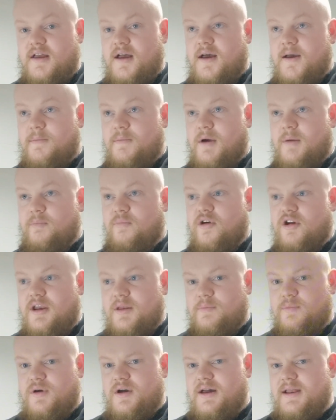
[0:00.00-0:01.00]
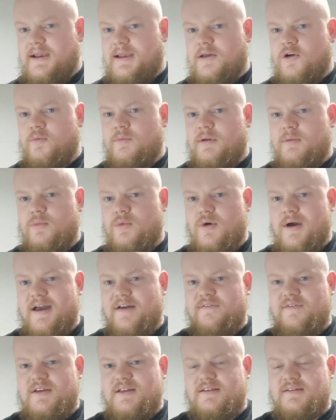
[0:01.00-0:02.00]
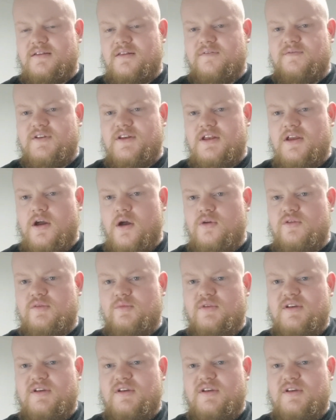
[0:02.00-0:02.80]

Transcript: I probably put a little bit more effort into the videos,